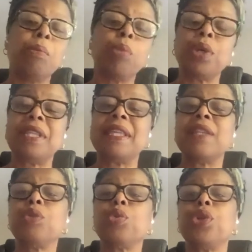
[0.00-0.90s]
Breathe
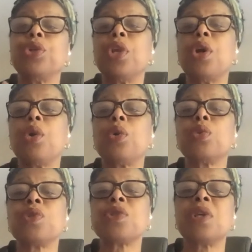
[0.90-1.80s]
in through your
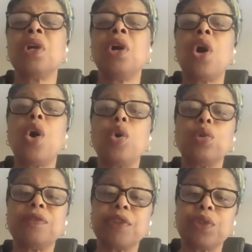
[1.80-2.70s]
nose,
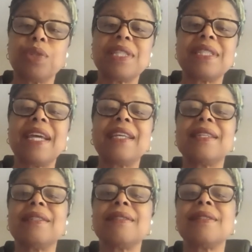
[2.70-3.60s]
hold for 3
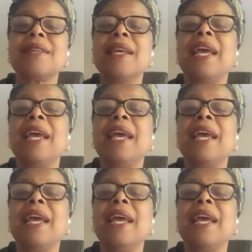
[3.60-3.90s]
seconds,